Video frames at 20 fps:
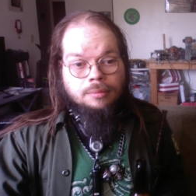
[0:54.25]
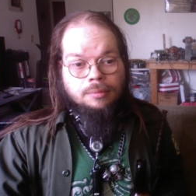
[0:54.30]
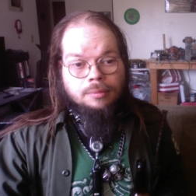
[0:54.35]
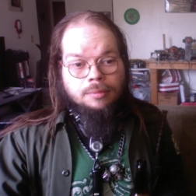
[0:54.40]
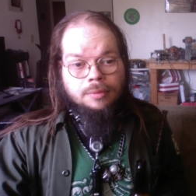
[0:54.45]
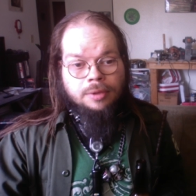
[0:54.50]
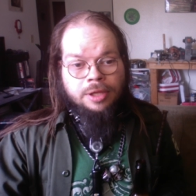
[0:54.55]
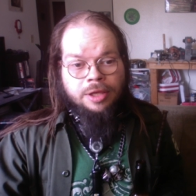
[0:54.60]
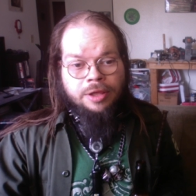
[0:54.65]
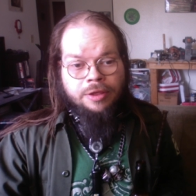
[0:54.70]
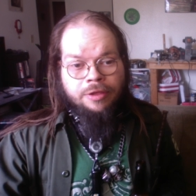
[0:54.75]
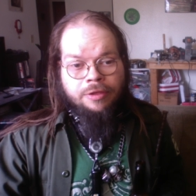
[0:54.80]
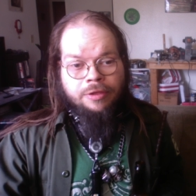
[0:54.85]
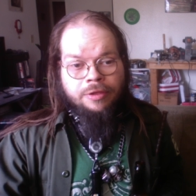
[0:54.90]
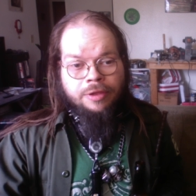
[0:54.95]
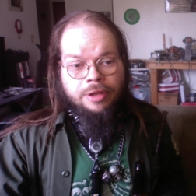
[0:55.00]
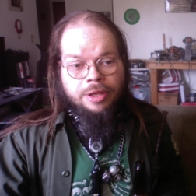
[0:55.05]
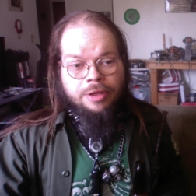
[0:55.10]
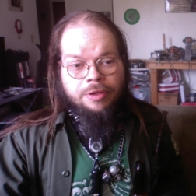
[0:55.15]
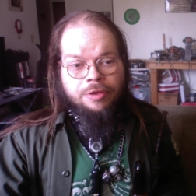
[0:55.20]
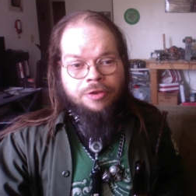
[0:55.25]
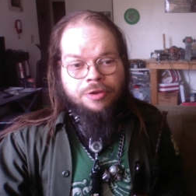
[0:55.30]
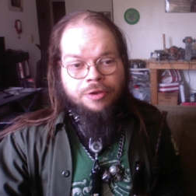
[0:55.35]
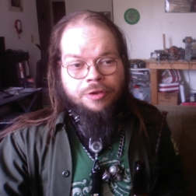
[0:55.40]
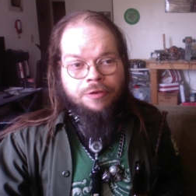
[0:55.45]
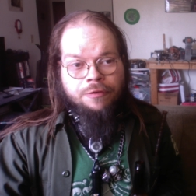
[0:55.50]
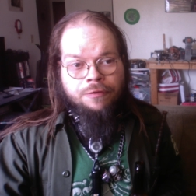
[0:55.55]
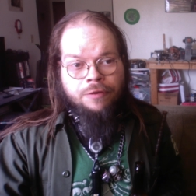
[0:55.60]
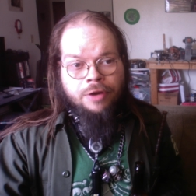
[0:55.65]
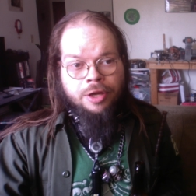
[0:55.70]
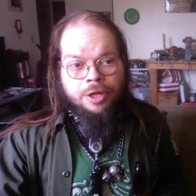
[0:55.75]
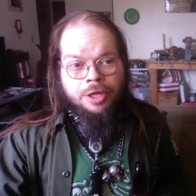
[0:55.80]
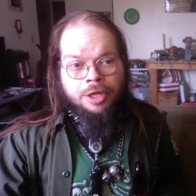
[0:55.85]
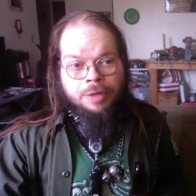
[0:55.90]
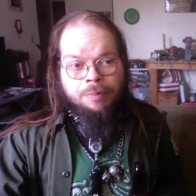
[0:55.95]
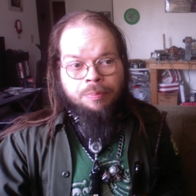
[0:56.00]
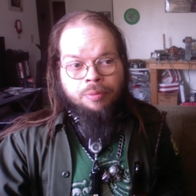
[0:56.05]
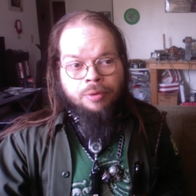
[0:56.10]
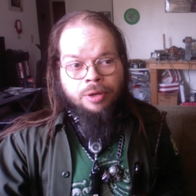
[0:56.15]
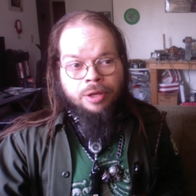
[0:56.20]
This is just
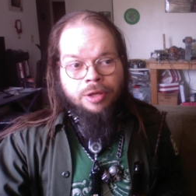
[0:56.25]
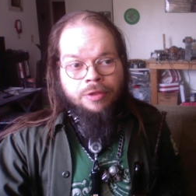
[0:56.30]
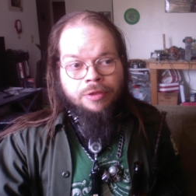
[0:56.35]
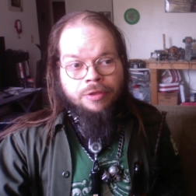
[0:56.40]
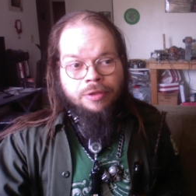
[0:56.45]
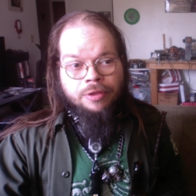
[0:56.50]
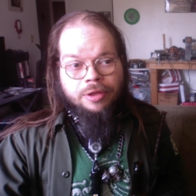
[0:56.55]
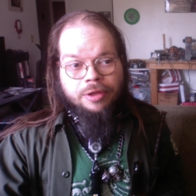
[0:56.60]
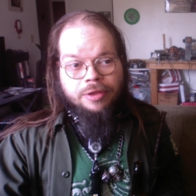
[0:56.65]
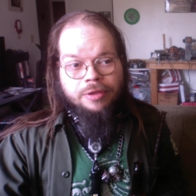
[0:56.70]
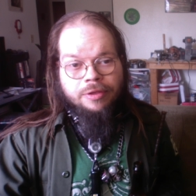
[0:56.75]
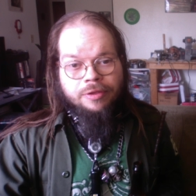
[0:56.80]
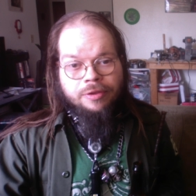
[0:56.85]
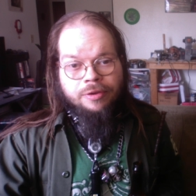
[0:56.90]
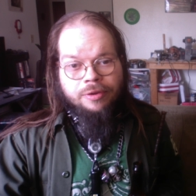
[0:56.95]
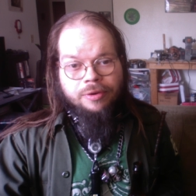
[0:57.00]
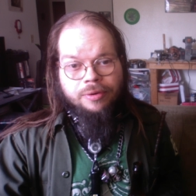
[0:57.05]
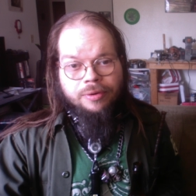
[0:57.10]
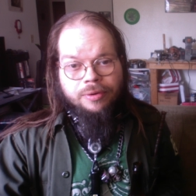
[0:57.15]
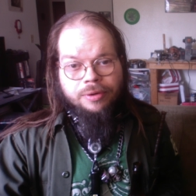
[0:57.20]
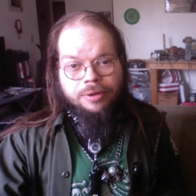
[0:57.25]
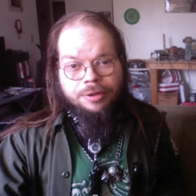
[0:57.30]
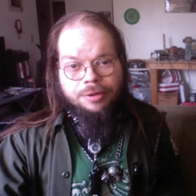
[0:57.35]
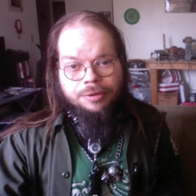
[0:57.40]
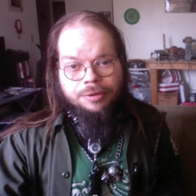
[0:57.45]
fucking priceless, dude.